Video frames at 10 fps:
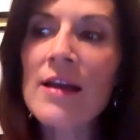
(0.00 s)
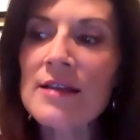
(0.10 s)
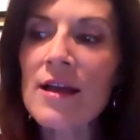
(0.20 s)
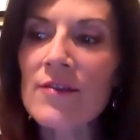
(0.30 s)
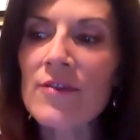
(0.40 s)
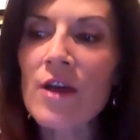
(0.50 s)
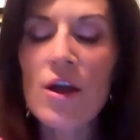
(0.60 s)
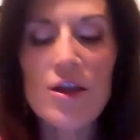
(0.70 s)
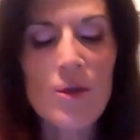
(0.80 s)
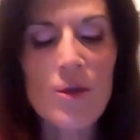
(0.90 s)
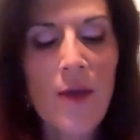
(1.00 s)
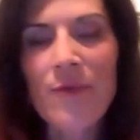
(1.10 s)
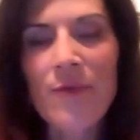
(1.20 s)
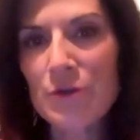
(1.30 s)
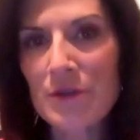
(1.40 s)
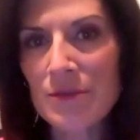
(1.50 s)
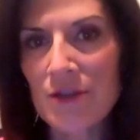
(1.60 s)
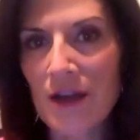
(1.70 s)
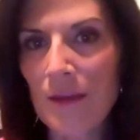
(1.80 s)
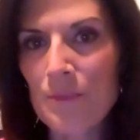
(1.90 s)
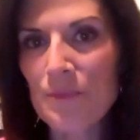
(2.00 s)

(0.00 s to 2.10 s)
of, you have my dream job,